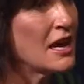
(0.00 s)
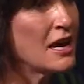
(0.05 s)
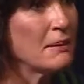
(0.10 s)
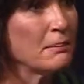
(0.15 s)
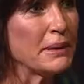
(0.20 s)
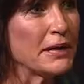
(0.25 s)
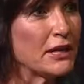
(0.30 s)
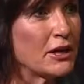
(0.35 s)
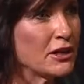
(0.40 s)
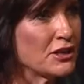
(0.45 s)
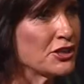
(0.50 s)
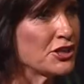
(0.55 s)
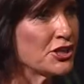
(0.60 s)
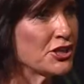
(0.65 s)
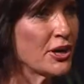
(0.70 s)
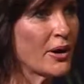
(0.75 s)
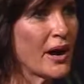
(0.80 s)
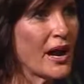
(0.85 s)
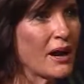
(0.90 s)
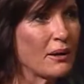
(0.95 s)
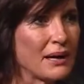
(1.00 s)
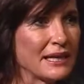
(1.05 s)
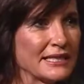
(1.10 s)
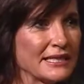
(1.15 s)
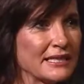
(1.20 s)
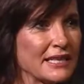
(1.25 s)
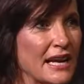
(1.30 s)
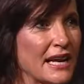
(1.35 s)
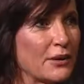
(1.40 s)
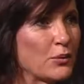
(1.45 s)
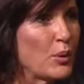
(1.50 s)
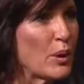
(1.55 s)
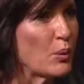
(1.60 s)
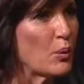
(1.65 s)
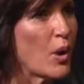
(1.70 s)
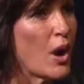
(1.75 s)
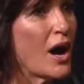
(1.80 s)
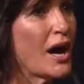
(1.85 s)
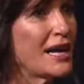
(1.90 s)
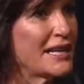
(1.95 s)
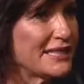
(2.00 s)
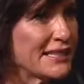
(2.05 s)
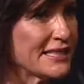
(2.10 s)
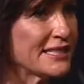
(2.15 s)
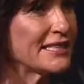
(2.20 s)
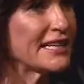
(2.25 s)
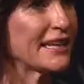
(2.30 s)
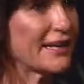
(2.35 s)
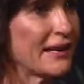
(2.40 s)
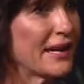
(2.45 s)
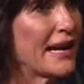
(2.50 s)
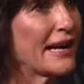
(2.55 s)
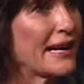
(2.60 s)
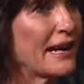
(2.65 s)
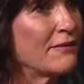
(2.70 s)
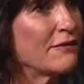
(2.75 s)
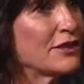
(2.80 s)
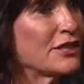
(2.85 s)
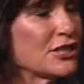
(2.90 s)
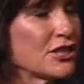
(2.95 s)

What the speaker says: Because you know how I said we're wired to stick in our comfort